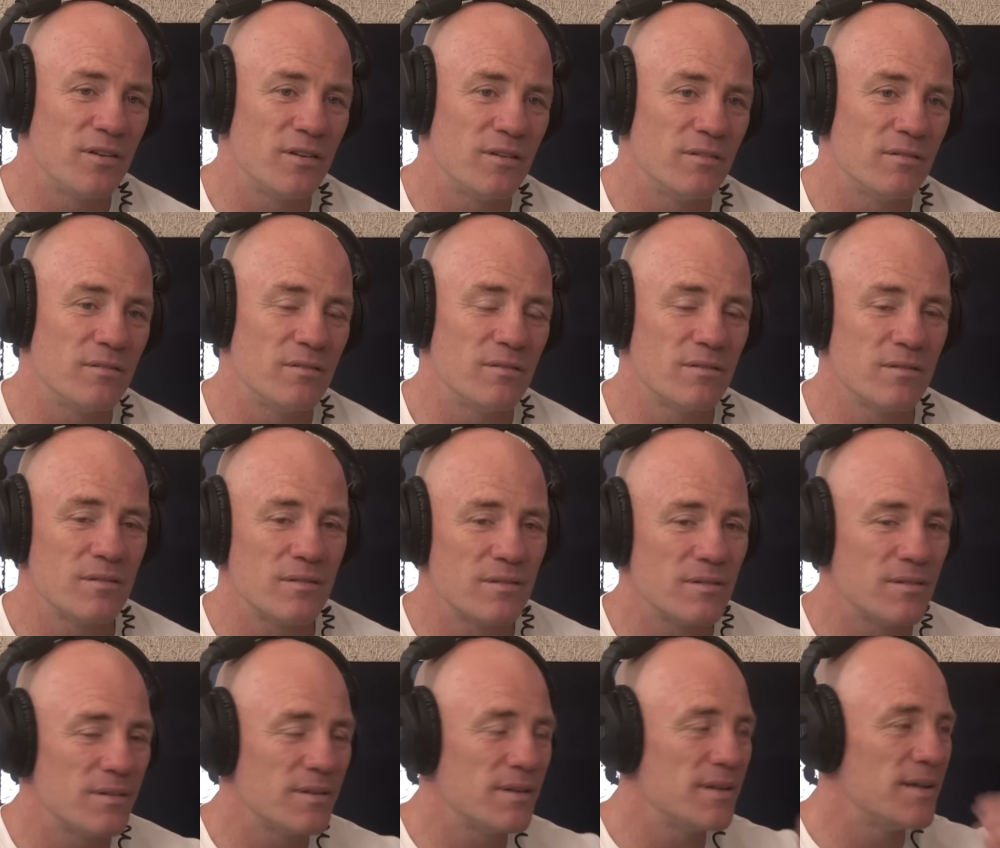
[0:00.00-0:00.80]
And
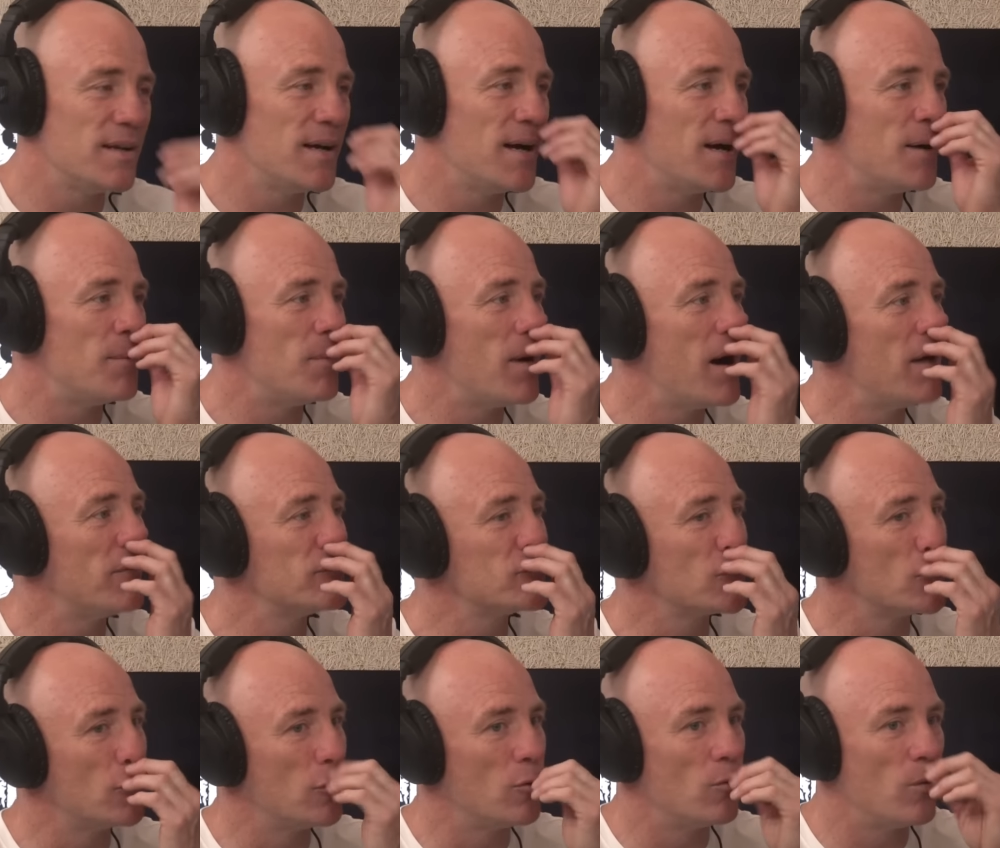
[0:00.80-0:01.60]
um,
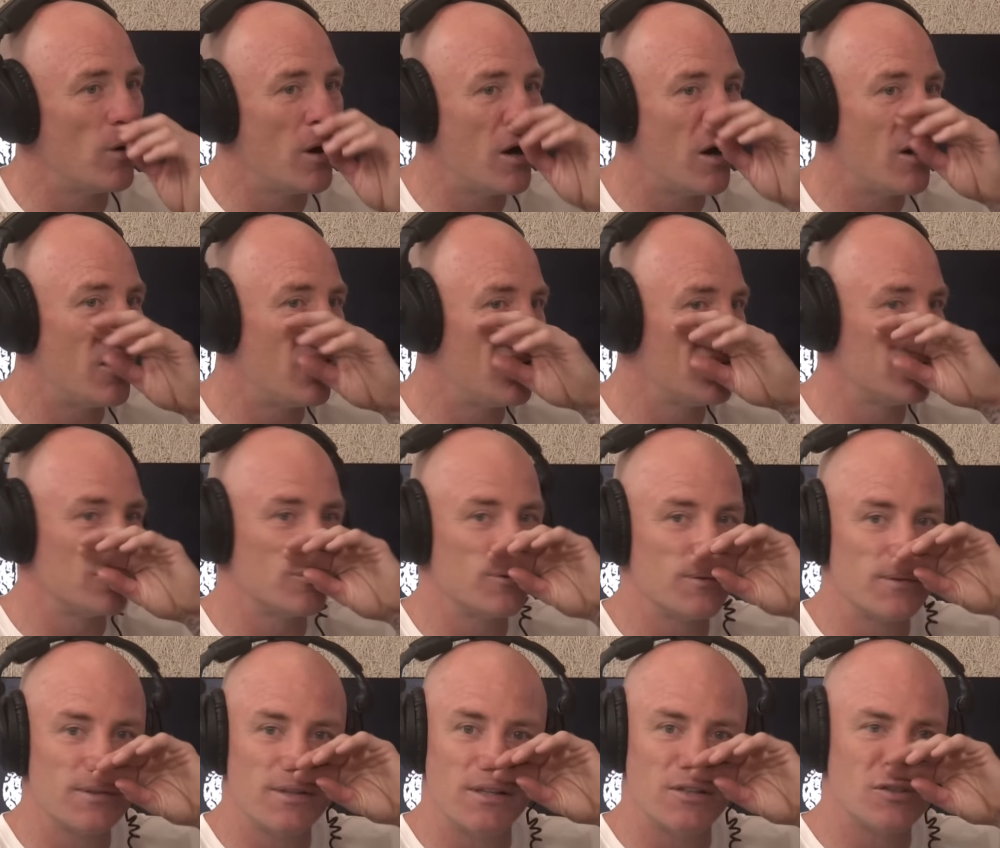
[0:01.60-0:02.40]
after a while,
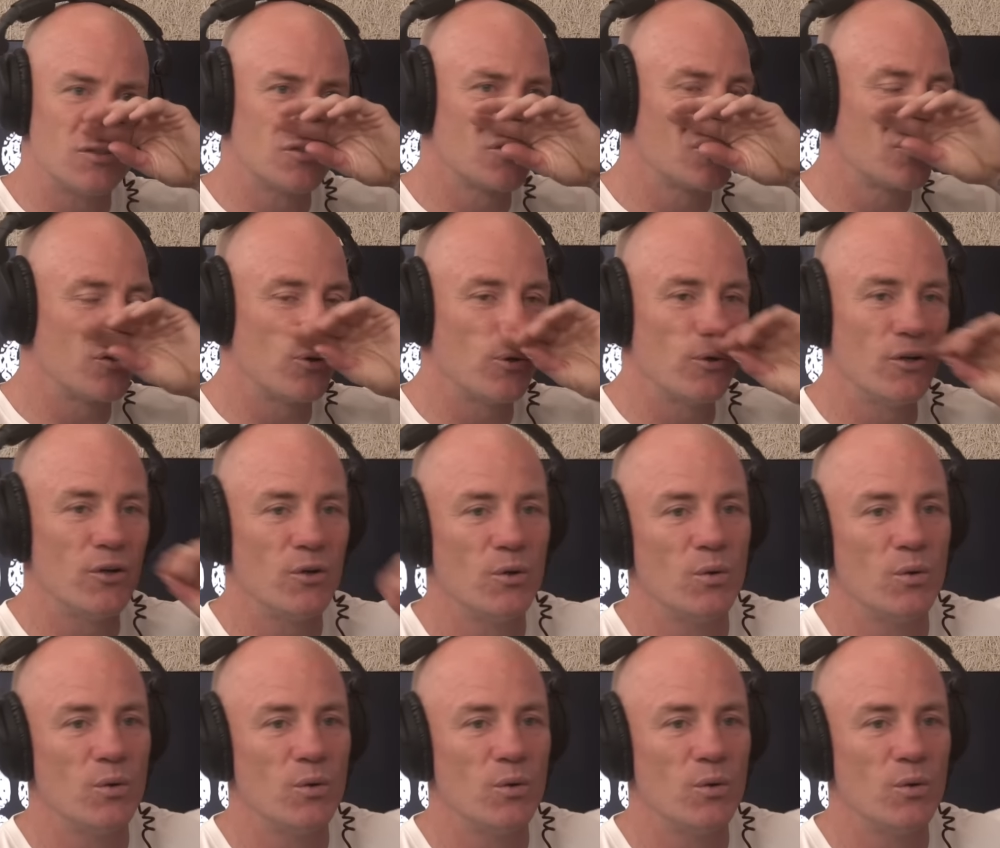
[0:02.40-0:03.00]
the screw